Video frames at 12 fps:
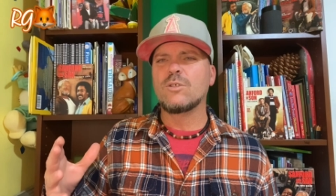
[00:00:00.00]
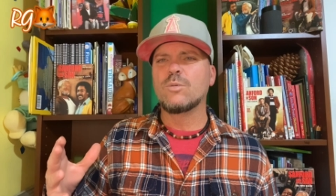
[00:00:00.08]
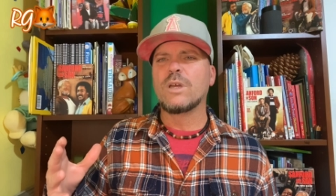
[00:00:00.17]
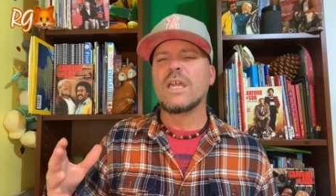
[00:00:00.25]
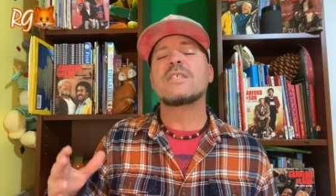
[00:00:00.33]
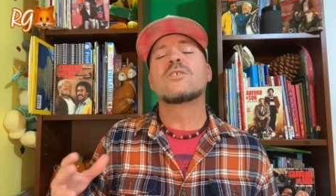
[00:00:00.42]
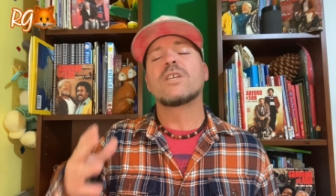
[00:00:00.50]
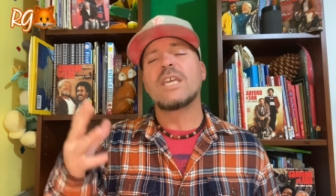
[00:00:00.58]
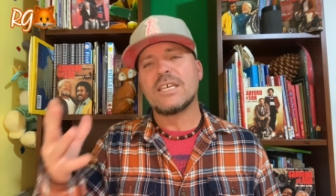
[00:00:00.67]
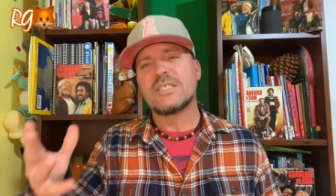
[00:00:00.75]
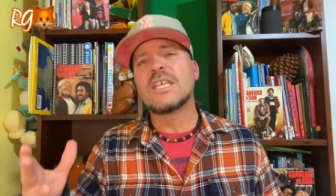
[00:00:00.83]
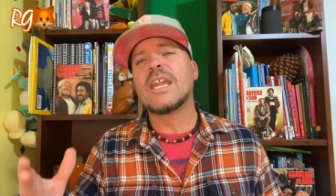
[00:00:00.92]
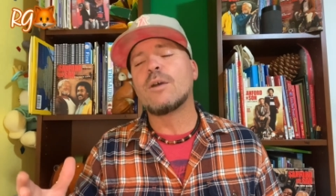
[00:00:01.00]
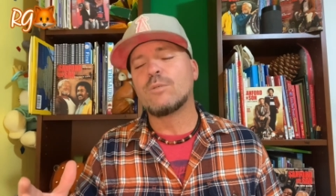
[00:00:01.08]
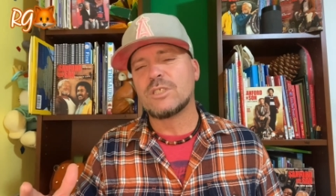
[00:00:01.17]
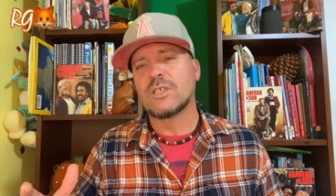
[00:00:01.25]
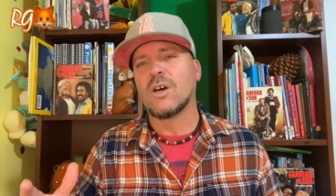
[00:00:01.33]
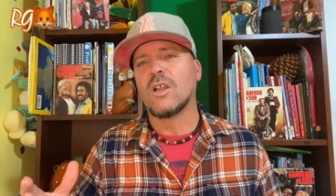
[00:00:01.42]
you went. And he's like, yes, then I
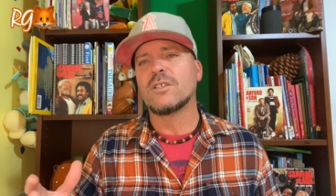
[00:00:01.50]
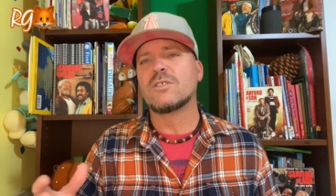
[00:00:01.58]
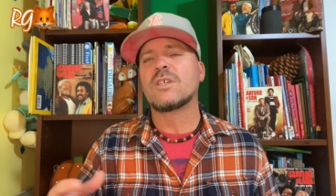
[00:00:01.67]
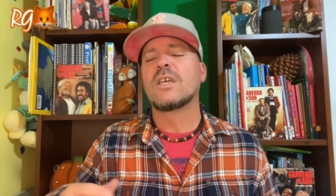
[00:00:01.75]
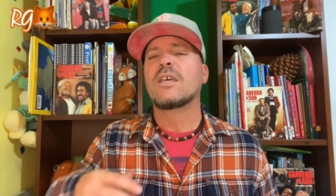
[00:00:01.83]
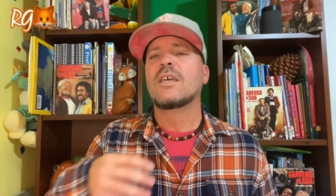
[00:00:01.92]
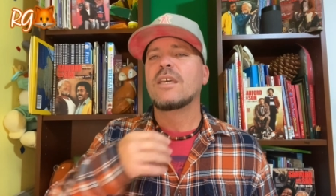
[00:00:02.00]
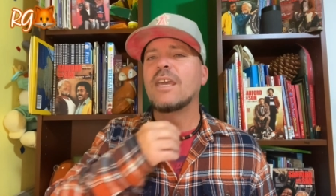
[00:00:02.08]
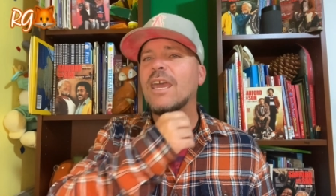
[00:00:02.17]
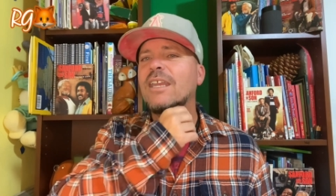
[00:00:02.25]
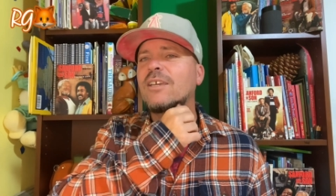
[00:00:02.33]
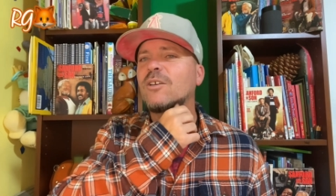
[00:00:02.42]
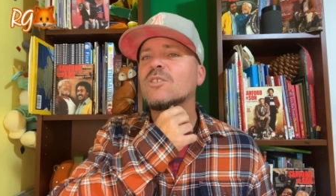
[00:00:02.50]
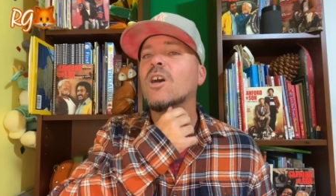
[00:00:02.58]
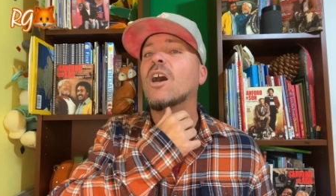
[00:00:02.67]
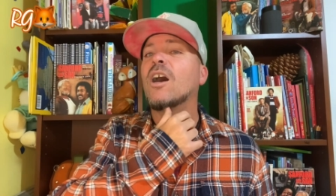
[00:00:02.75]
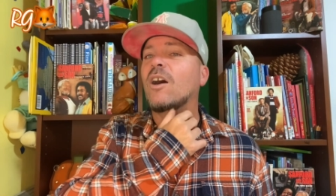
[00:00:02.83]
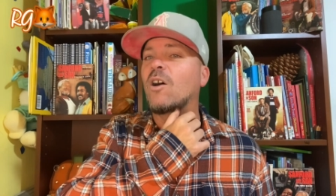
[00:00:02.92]
went to college. And he goes,
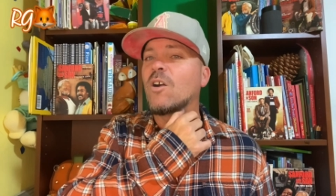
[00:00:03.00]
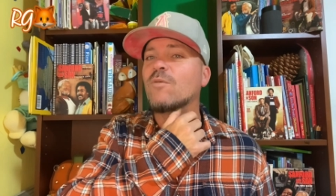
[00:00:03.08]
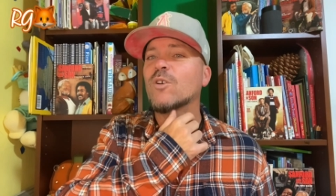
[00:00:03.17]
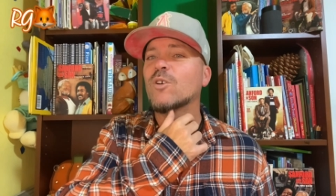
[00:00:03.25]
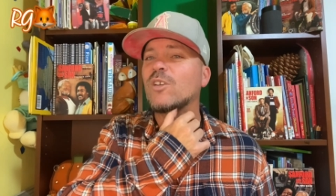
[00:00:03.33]
ah, oh, Harvard or